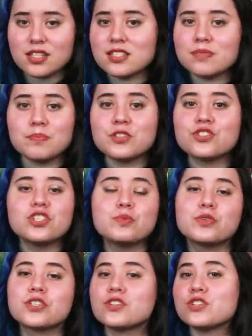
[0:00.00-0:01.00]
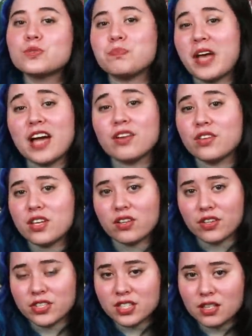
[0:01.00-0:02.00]
it's much cheaper to just ban all the
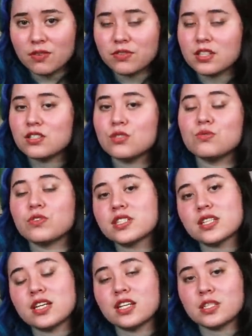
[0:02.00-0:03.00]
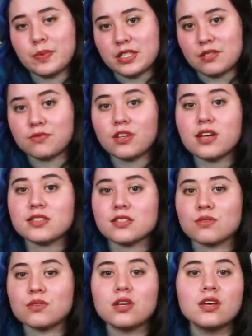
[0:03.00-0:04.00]
adult stuff than to risk an expensive
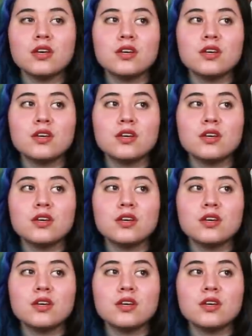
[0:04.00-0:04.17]
lawsuit.